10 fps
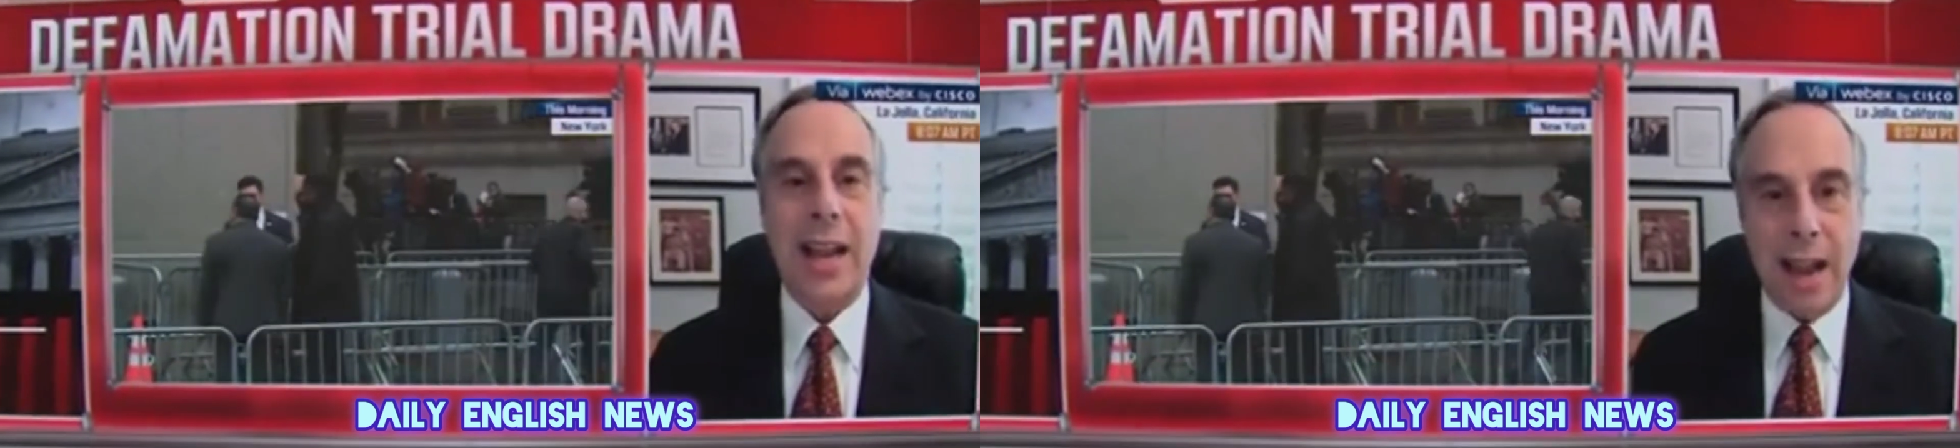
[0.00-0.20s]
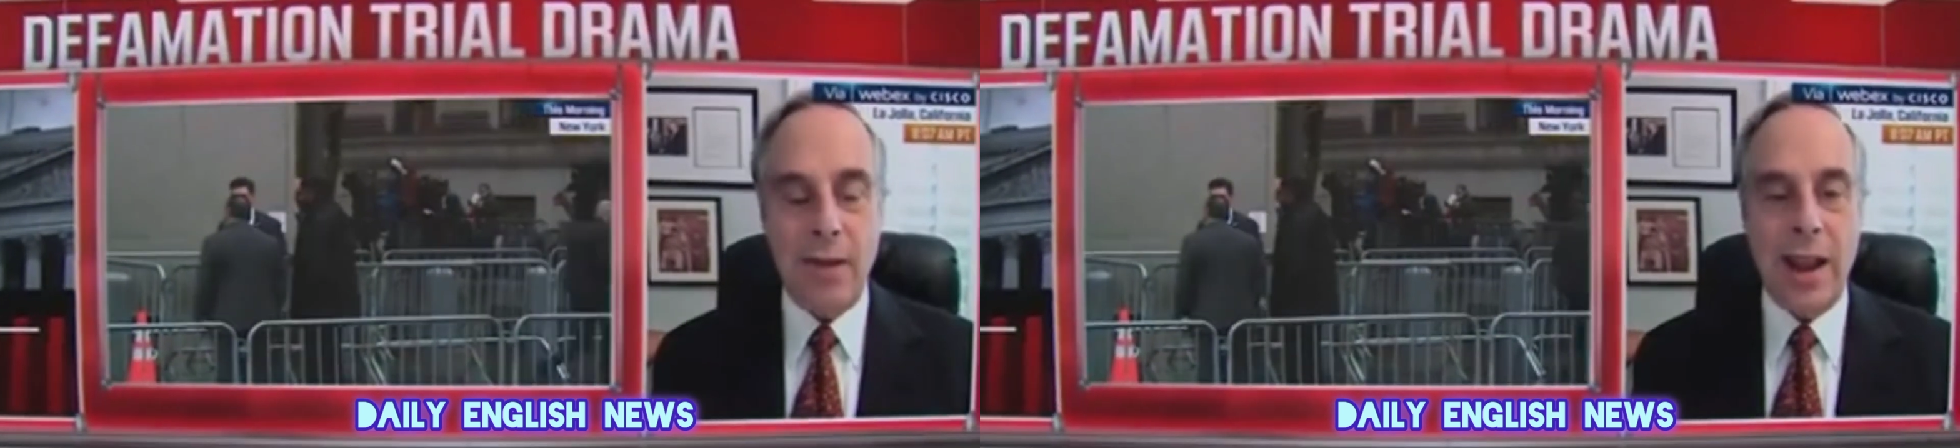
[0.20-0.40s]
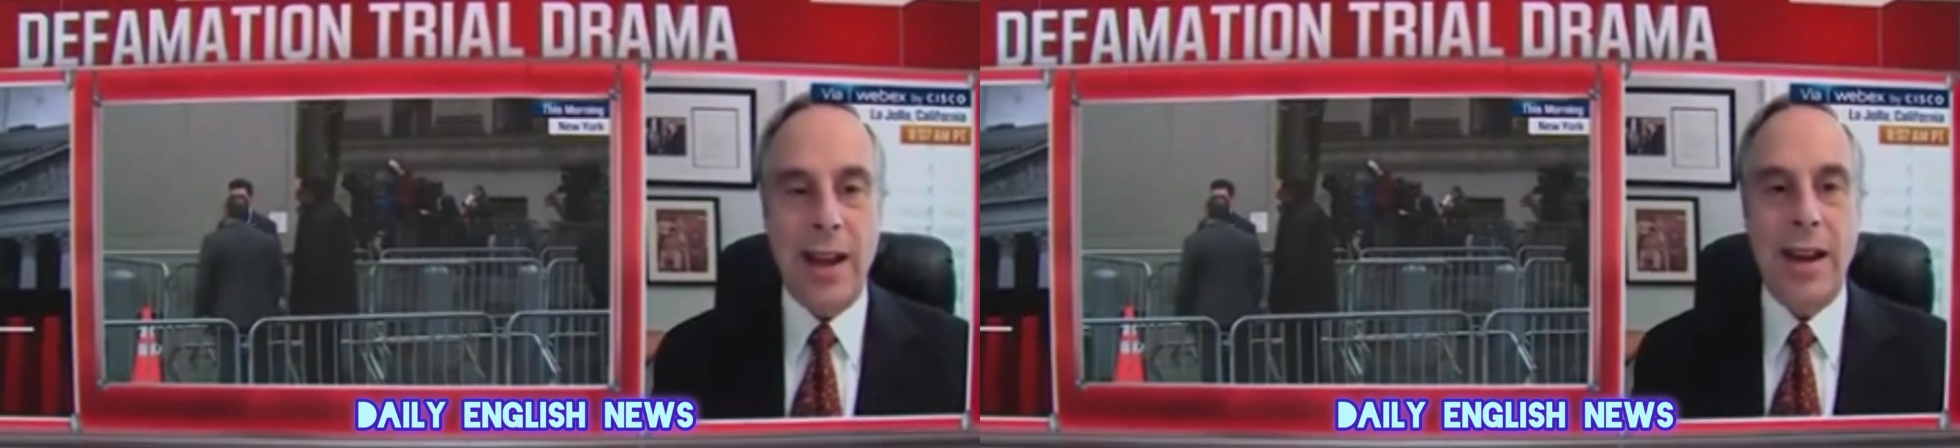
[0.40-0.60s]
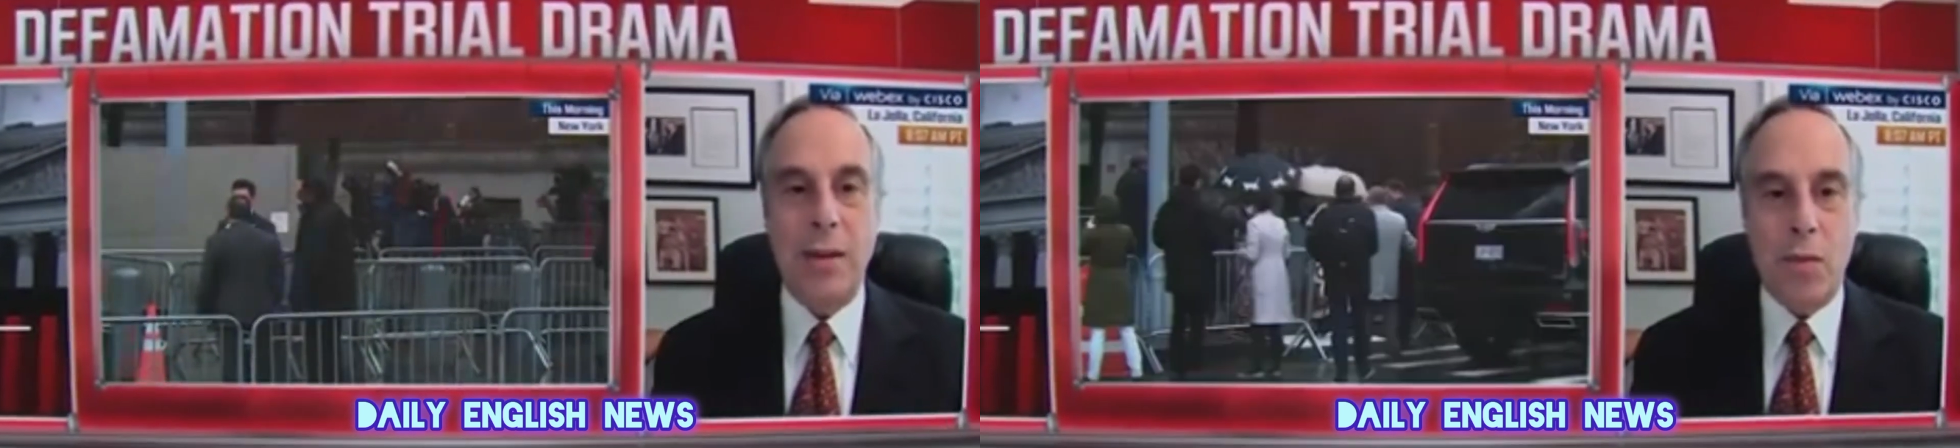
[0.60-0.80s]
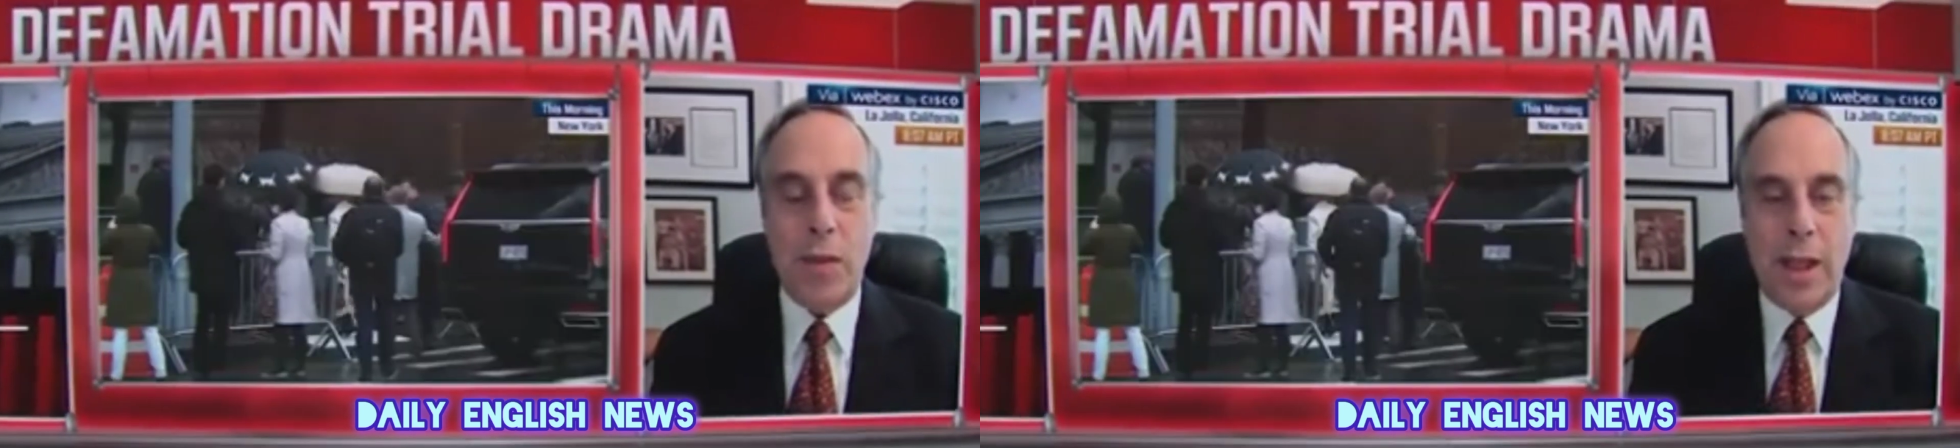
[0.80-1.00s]
given
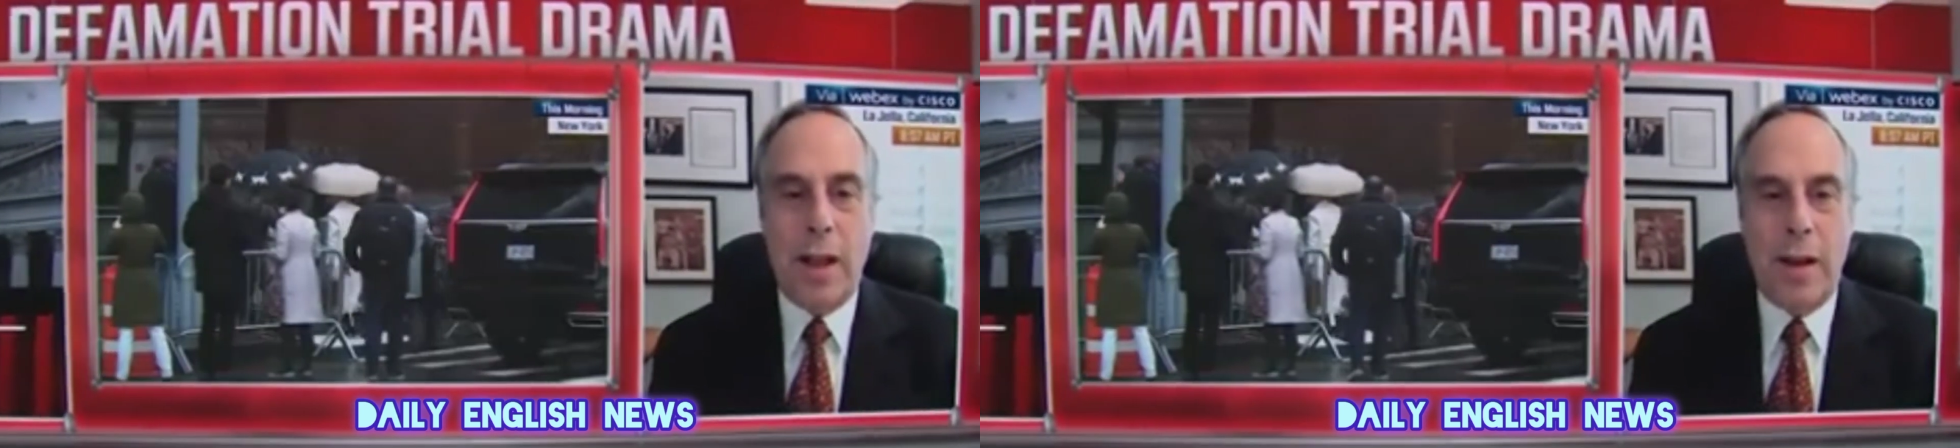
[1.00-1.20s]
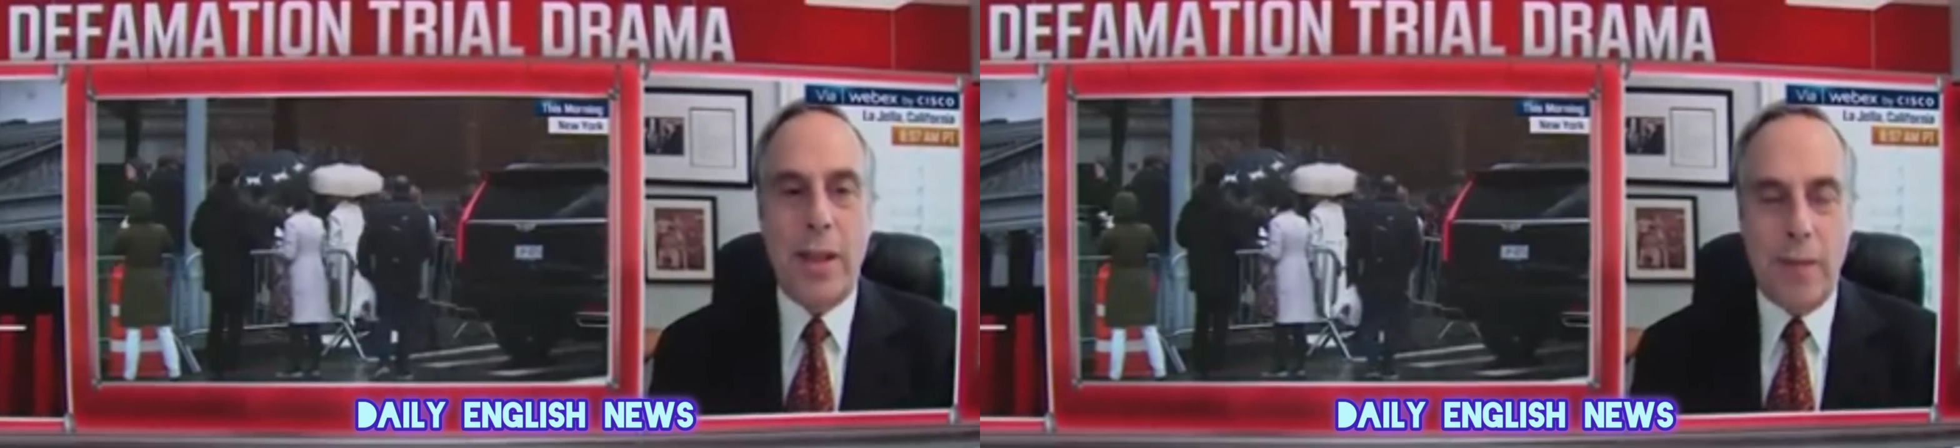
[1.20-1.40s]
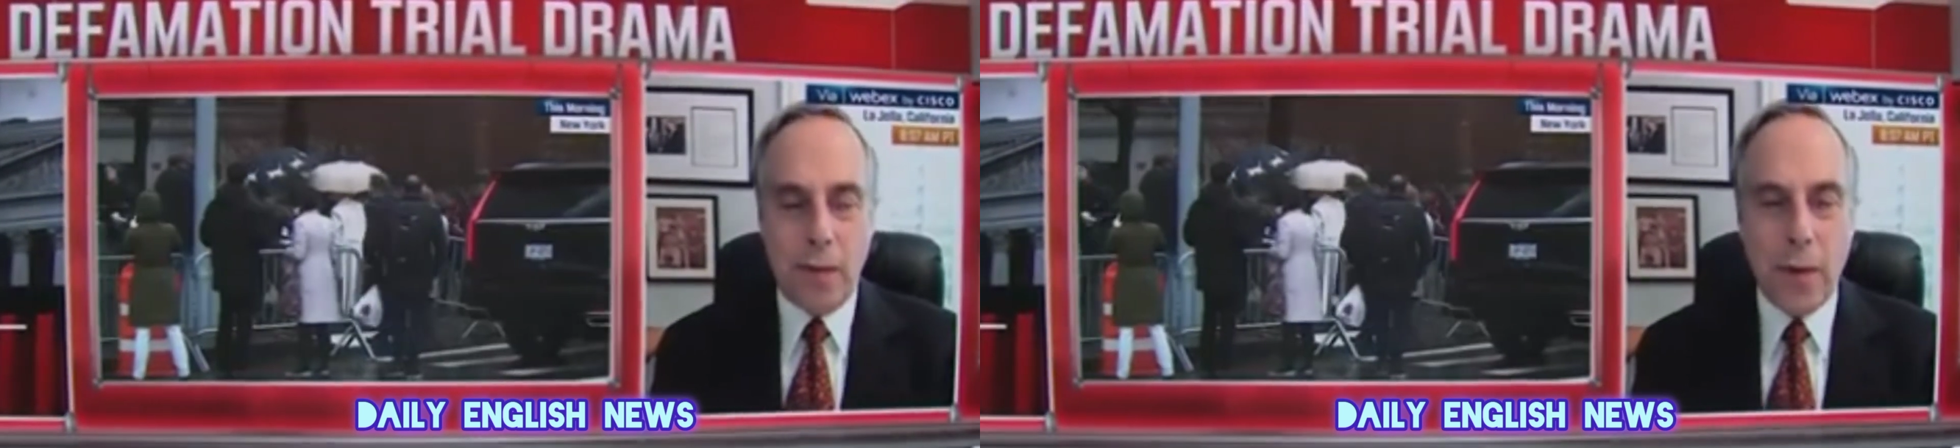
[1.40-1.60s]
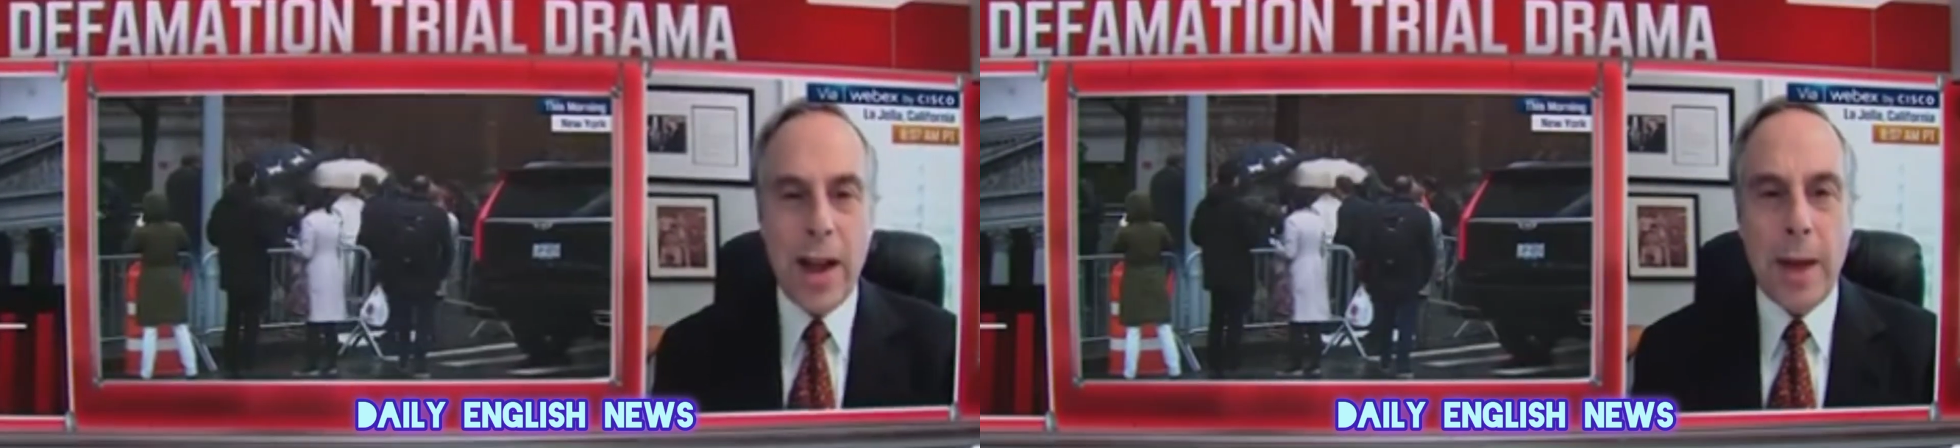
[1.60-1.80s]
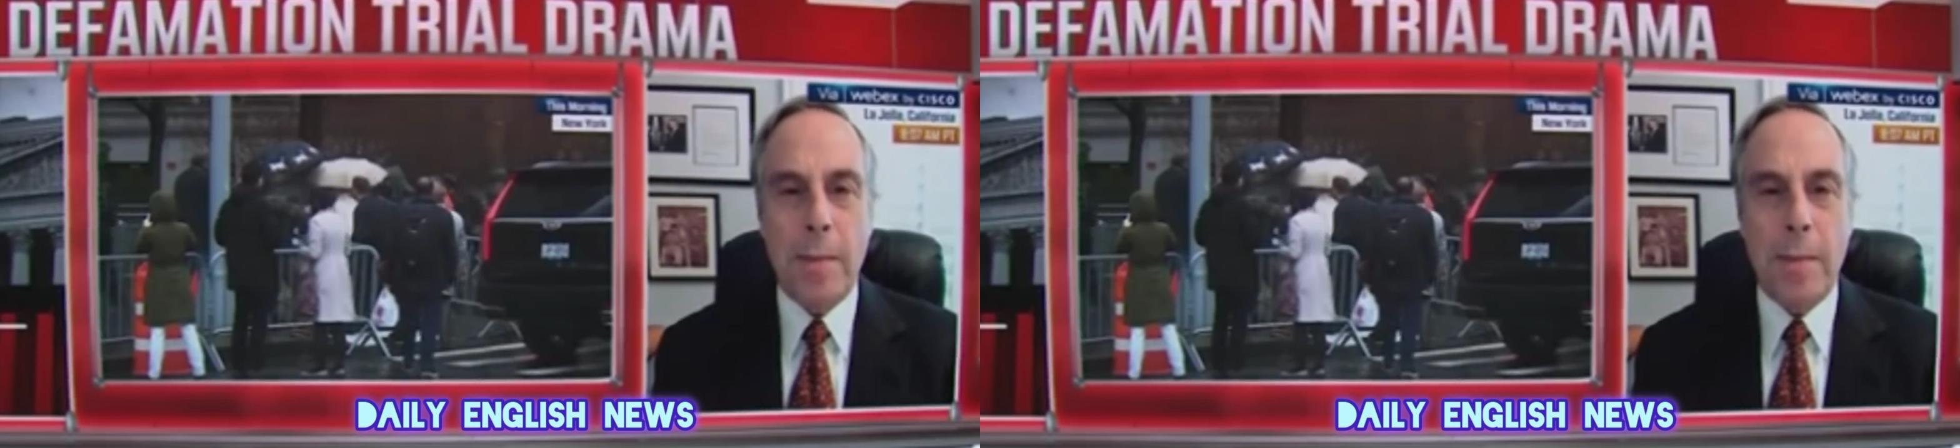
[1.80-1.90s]
the freedom,